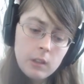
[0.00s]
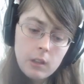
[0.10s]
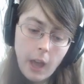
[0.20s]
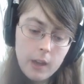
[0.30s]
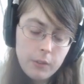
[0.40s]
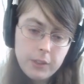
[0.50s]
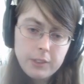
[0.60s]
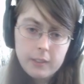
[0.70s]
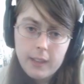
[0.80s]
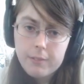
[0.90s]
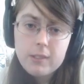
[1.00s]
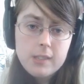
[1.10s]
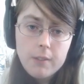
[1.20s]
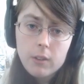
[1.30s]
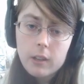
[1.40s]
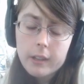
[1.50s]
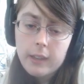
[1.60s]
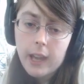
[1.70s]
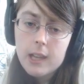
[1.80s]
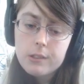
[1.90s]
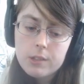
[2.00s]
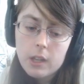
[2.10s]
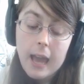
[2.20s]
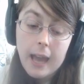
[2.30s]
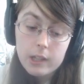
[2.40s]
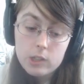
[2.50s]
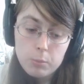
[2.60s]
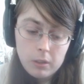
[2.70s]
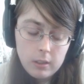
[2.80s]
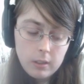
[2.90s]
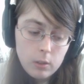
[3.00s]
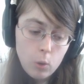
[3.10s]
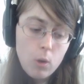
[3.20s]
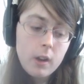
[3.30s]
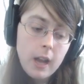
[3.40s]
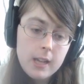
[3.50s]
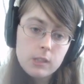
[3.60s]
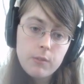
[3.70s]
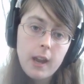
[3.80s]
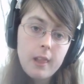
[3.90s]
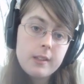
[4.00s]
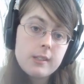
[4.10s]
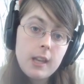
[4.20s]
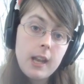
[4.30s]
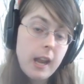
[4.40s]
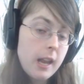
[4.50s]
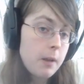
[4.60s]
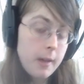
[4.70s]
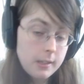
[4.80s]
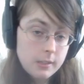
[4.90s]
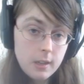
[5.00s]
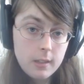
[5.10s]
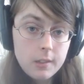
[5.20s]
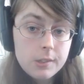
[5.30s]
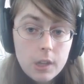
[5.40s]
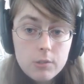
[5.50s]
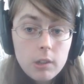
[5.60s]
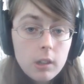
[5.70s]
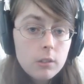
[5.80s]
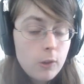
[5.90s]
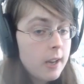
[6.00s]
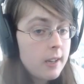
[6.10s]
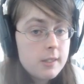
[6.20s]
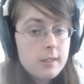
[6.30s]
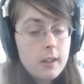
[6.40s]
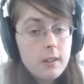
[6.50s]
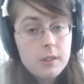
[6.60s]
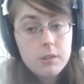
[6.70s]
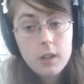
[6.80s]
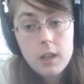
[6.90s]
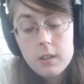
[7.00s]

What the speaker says: I don't think the left has ever engaged in actual organized violence in any capacity in this country throughout its entire history.